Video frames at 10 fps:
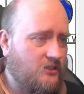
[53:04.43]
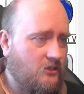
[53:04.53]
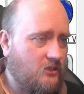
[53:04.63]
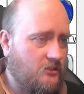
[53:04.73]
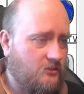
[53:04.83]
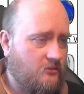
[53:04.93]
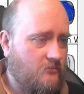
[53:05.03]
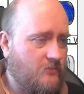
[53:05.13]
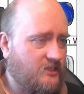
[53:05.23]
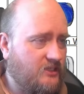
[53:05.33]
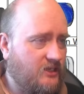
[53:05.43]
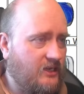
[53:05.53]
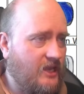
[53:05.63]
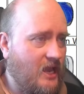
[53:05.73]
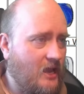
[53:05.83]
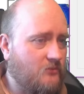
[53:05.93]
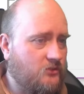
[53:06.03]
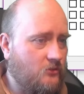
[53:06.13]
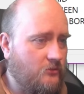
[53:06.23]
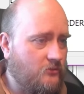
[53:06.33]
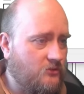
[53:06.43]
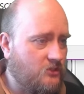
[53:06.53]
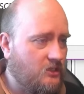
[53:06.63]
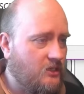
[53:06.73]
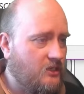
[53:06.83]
are basically absolute.